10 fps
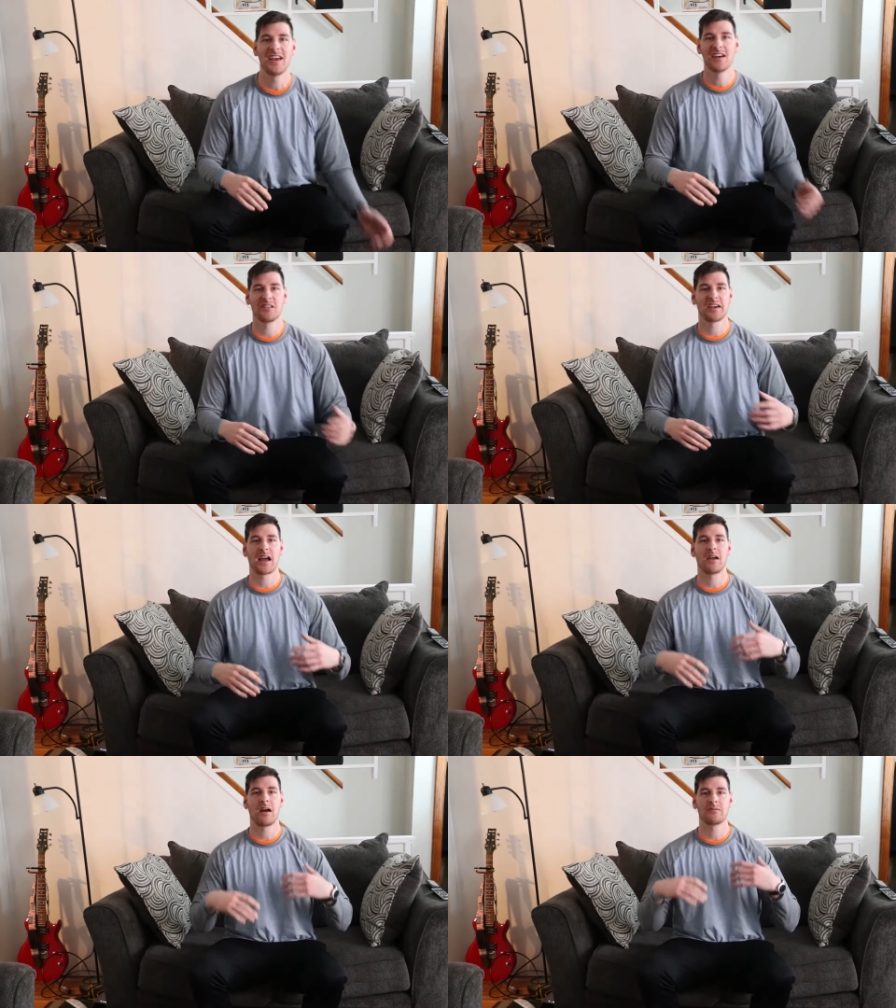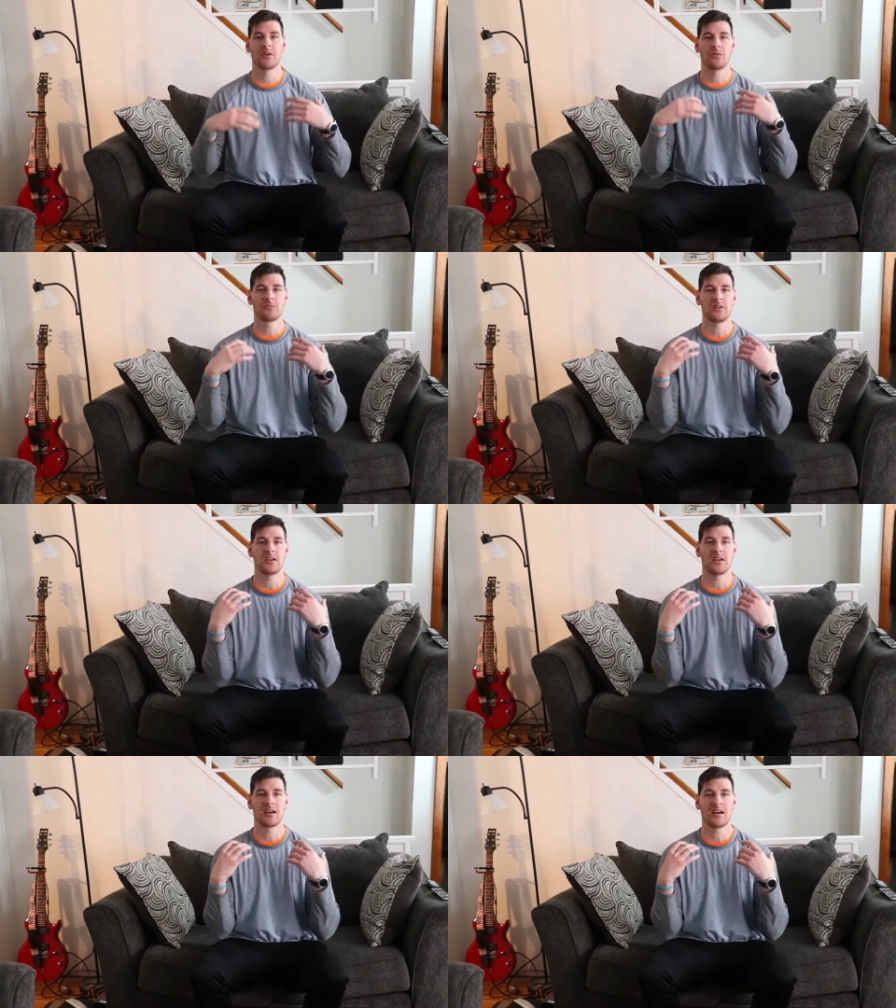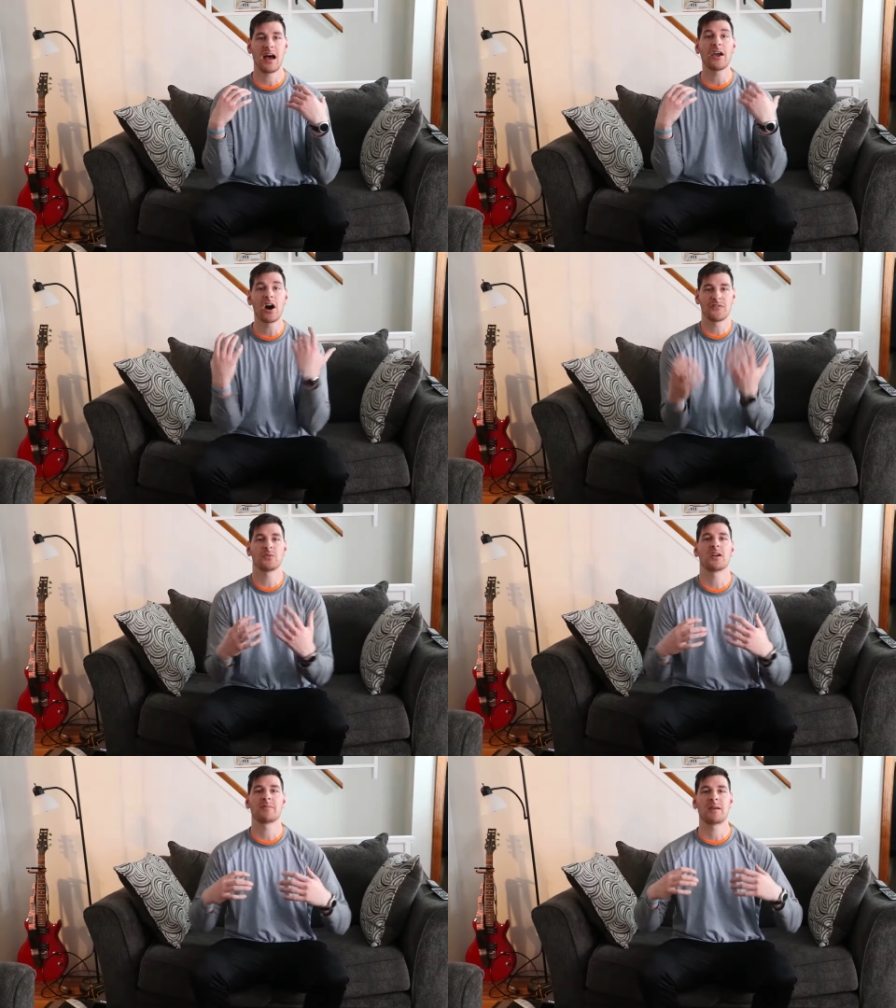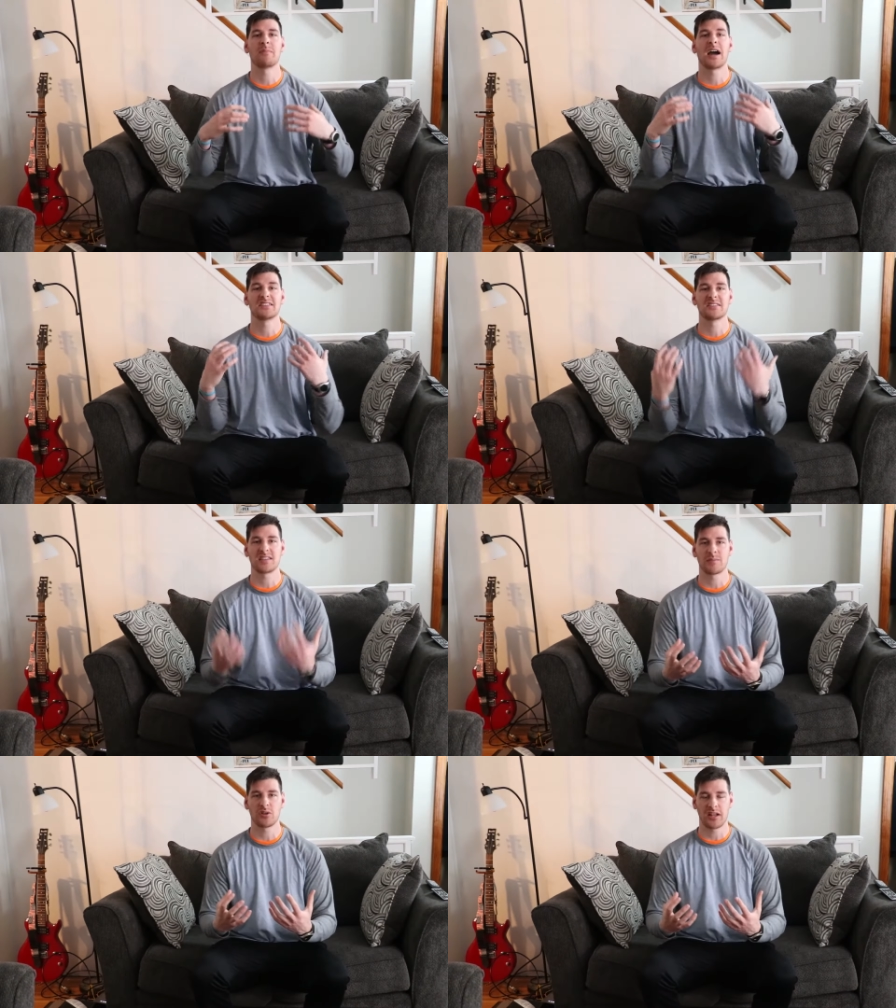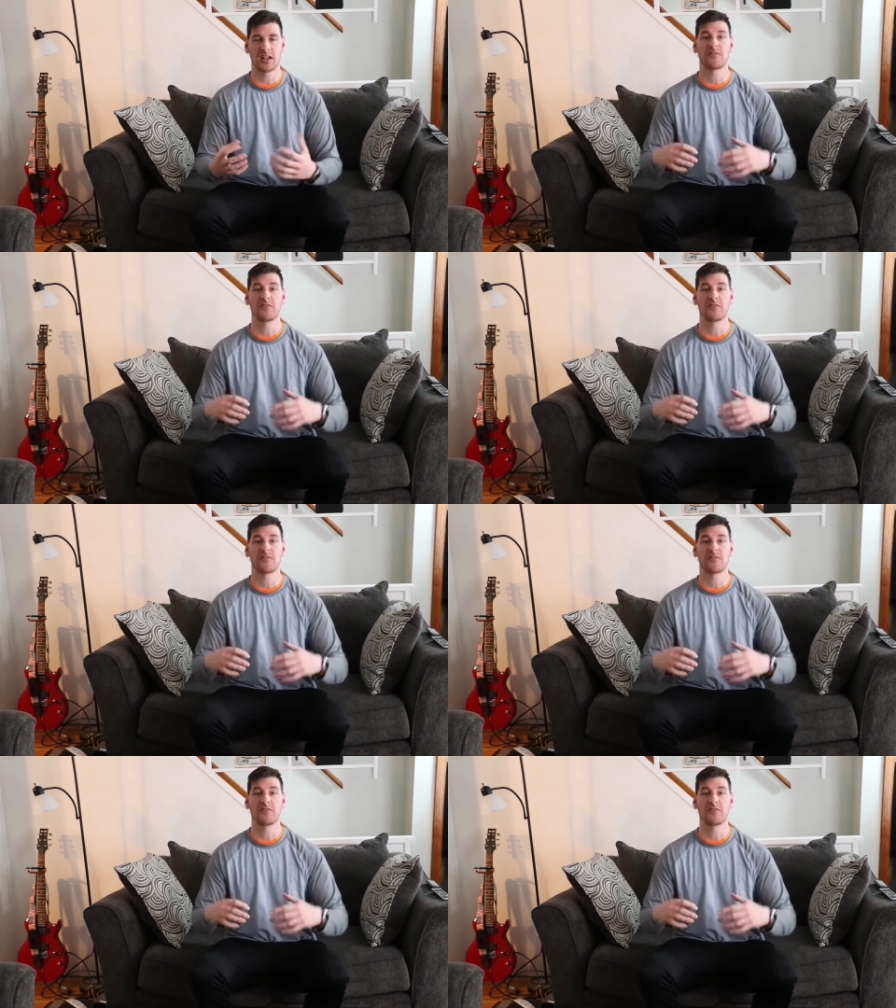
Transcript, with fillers: Like I, I you know, we, uh, I often want to get my mind stimulated.